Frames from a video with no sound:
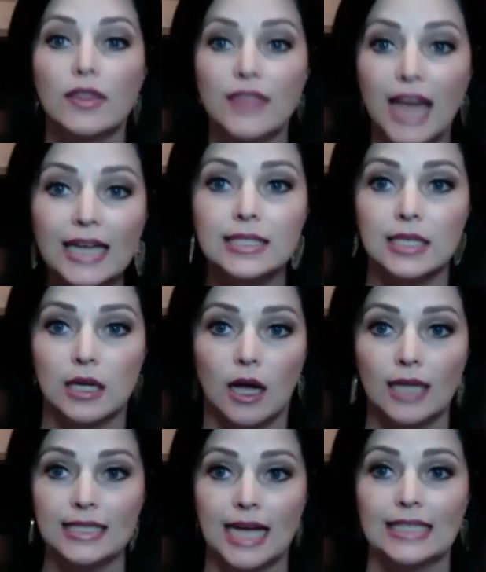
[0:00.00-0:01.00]
That is a
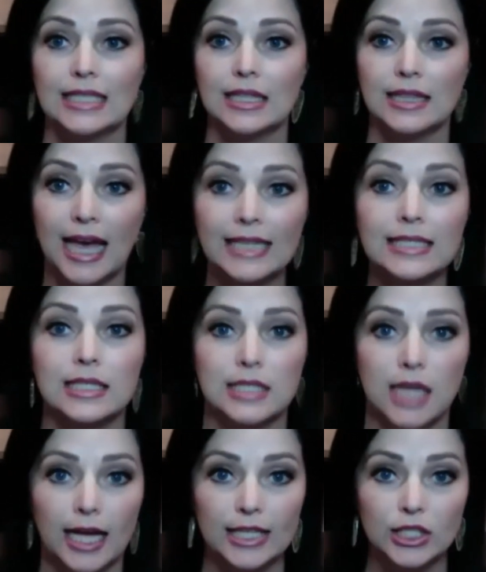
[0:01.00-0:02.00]
contact. That is a
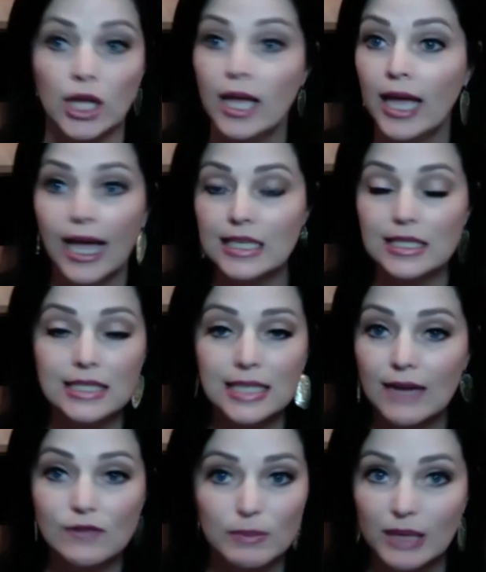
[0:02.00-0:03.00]
touch. It doesn't
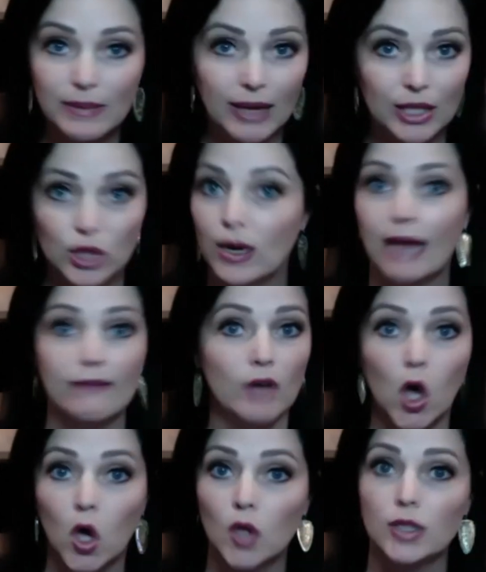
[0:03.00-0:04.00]
have to be about Thrive
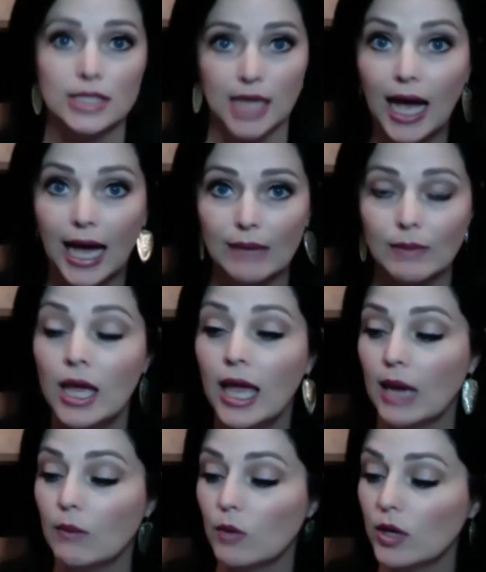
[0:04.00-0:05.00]
all the time.
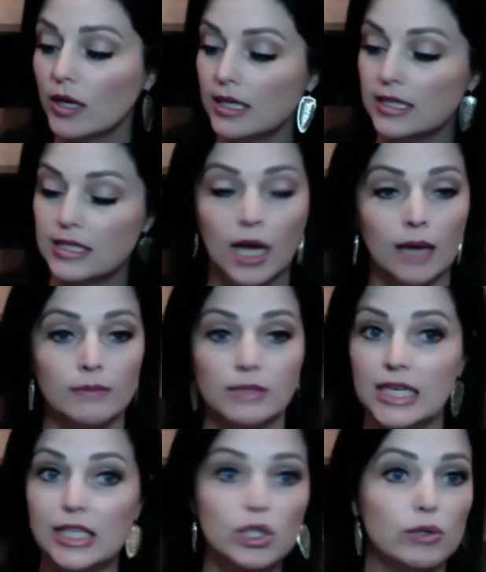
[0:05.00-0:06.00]
And we're going to
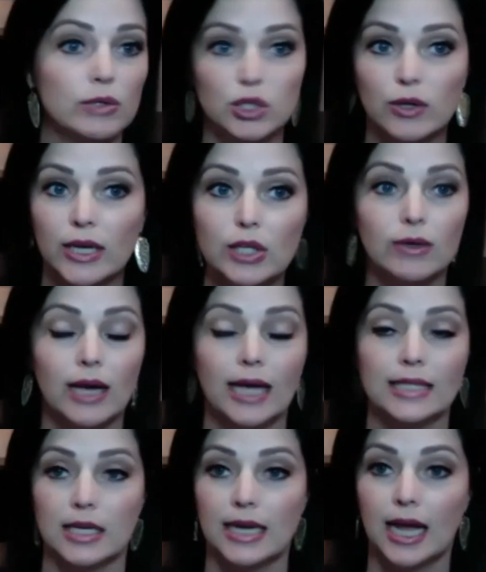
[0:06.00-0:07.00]
teach you and train you guys
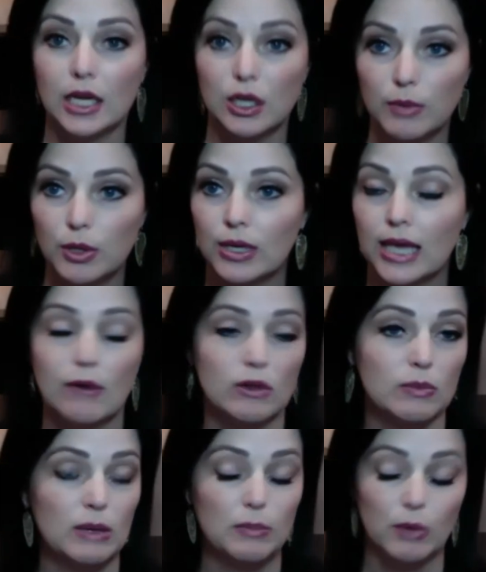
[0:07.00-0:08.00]
on how to communicate
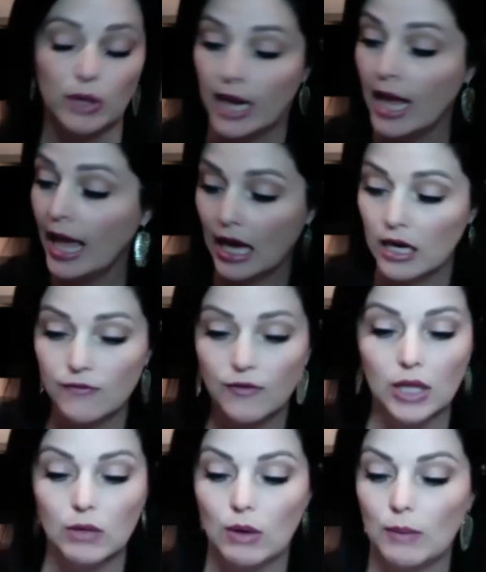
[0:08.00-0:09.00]
with people and how to
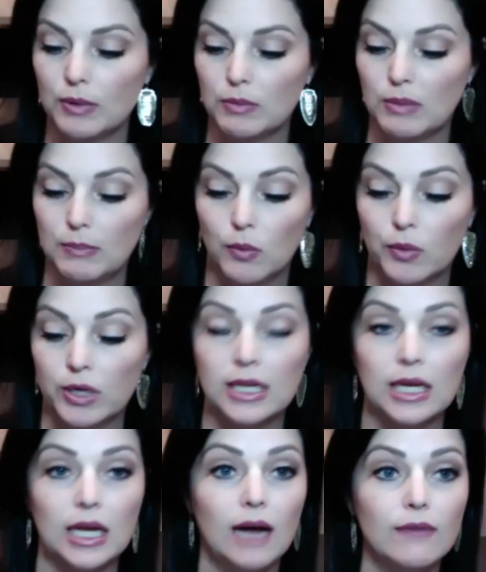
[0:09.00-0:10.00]
follow up with people. We're going
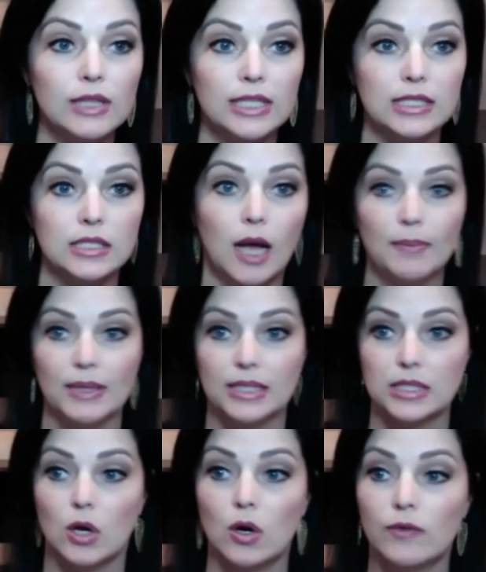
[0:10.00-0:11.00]
to cover these topics
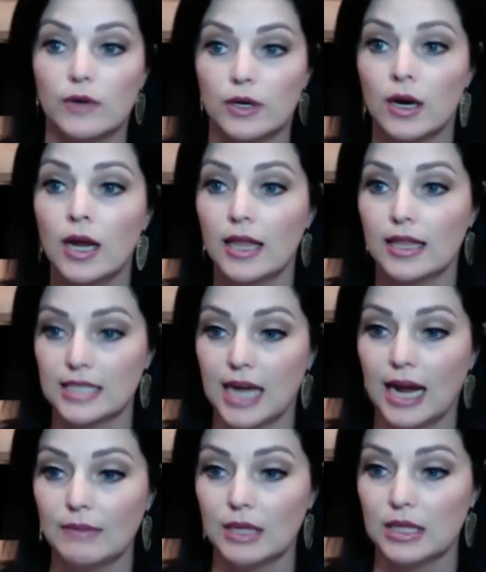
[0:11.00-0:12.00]
over the time that